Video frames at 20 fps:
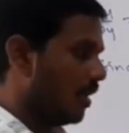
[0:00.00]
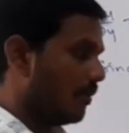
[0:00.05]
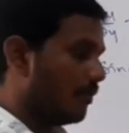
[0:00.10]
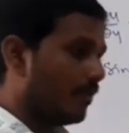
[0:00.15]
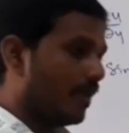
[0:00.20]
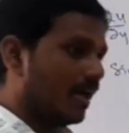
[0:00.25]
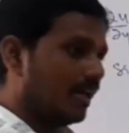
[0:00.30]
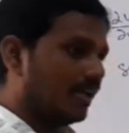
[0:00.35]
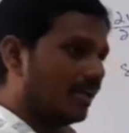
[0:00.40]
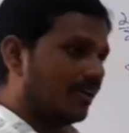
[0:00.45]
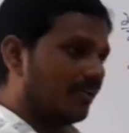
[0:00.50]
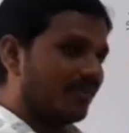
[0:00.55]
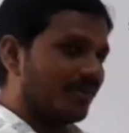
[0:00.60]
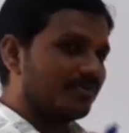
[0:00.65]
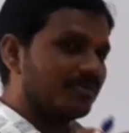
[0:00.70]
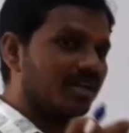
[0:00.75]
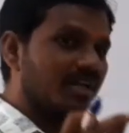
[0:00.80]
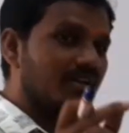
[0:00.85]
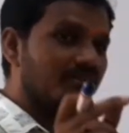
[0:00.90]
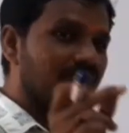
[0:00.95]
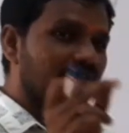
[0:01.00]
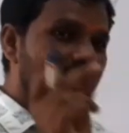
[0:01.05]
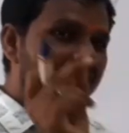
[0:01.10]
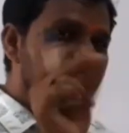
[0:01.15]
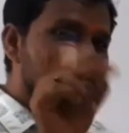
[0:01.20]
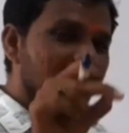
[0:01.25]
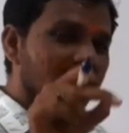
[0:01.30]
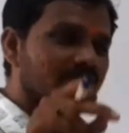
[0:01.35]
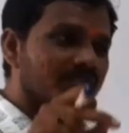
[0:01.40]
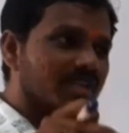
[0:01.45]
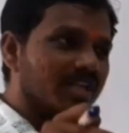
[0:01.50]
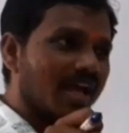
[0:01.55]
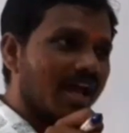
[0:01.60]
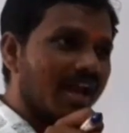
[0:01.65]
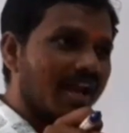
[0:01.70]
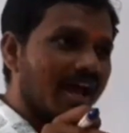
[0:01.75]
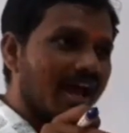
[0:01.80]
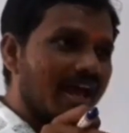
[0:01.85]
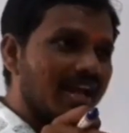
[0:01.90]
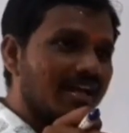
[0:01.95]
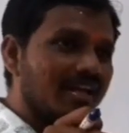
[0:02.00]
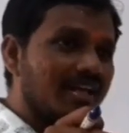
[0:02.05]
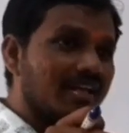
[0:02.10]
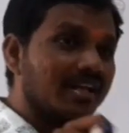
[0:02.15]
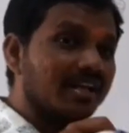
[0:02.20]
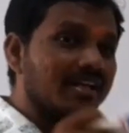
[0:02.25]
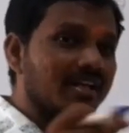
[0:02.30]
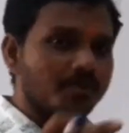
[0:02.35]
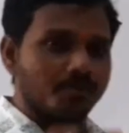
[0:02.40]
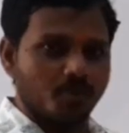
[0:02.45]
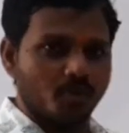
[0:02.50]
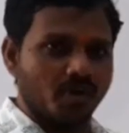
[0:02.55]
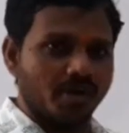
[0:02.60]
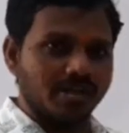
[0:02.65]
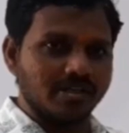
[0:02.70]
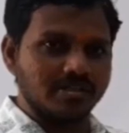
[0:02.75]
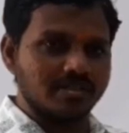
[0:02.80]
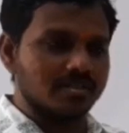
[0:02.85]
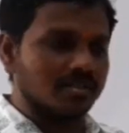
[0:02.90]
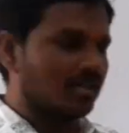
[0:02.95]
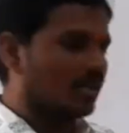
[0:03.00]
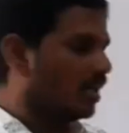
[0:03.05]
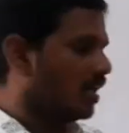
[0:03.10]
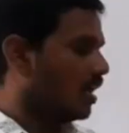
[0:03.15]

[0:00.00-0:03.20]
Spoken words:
But from the definition of the analytic at a point,